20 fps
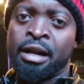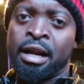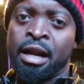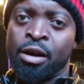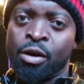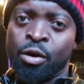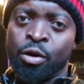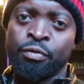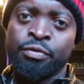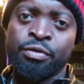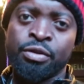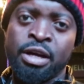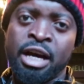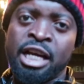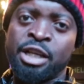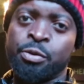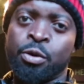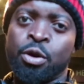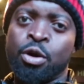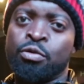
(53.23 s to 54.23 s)
and I love you
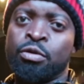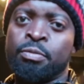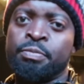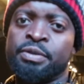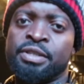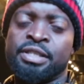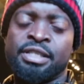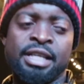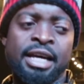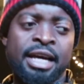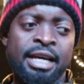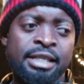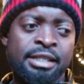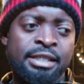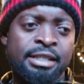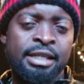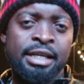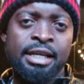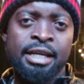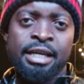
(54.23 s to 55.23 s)
guys
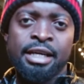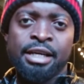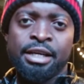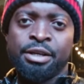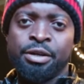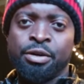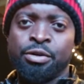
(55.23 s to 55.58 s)
100%.